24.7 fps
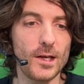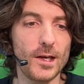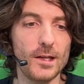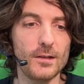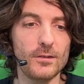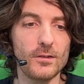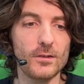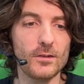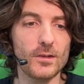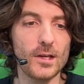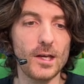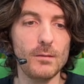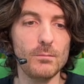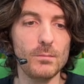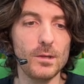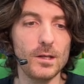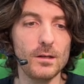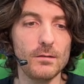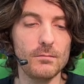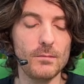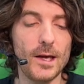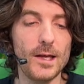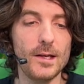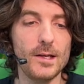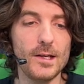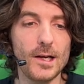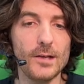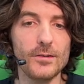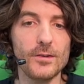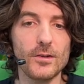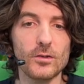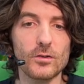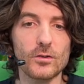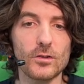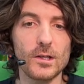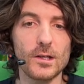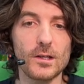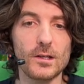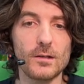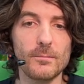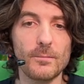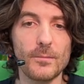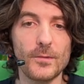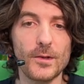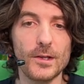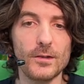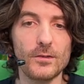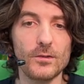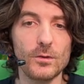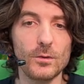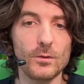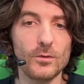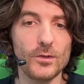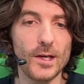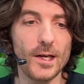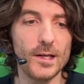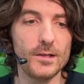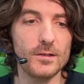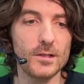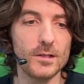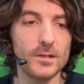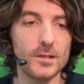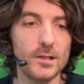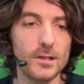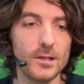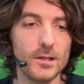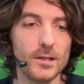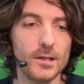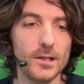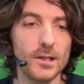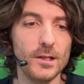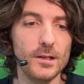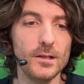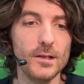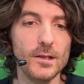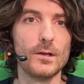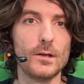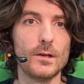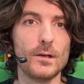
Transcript: And this can be any other string that the user entered here, yeah?